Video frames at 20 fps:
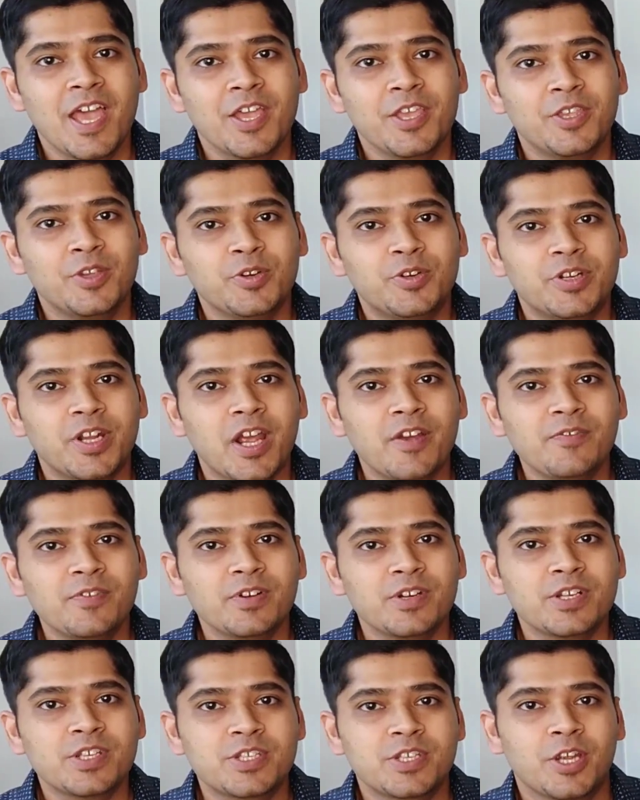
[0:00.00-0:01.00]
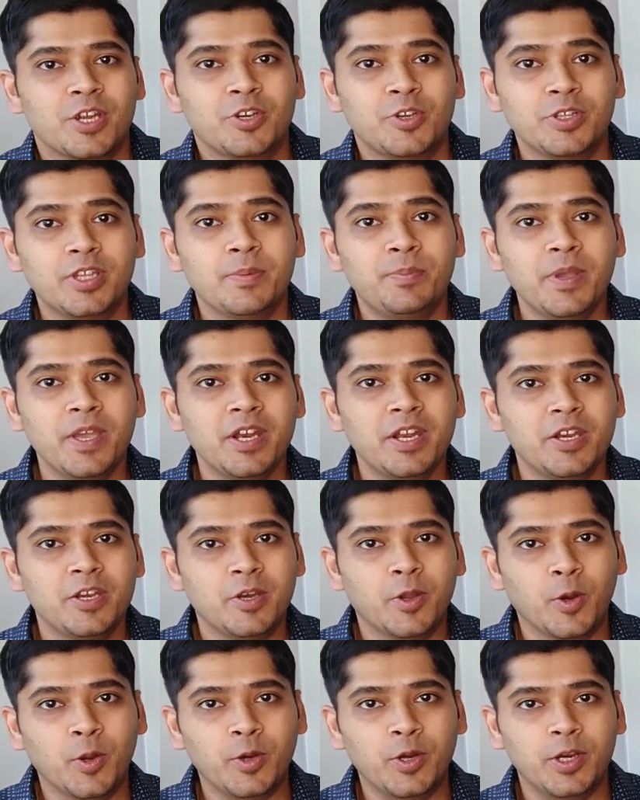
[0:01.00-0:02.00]
You traverse to the parent
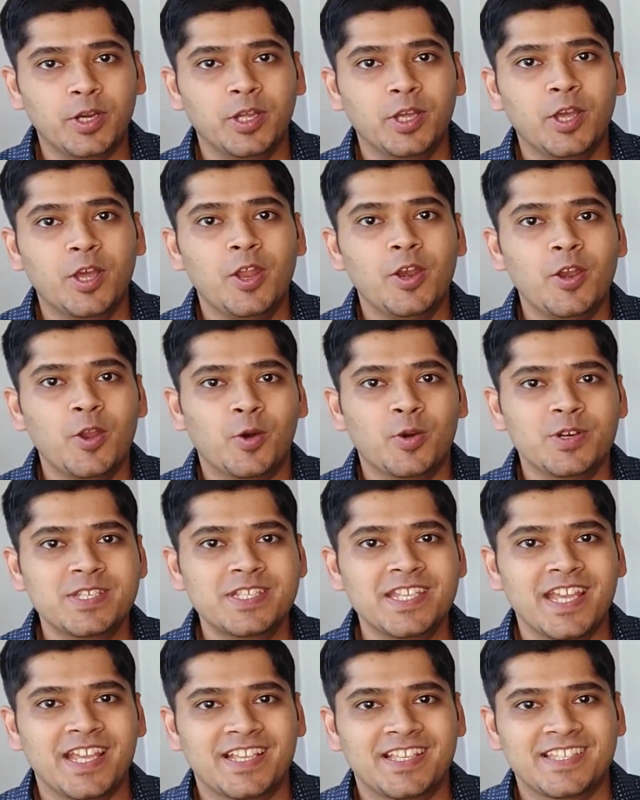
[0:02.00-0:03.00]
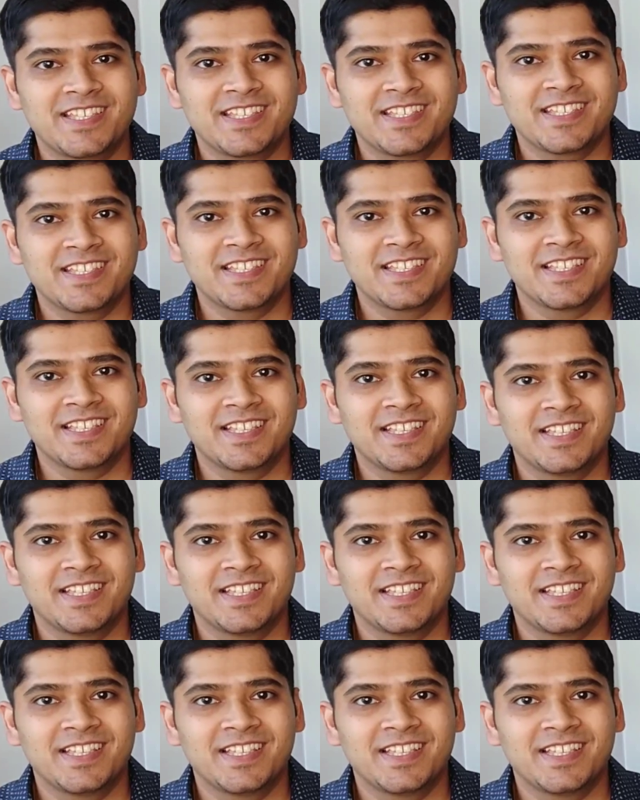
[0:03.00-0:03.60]
node, node 6.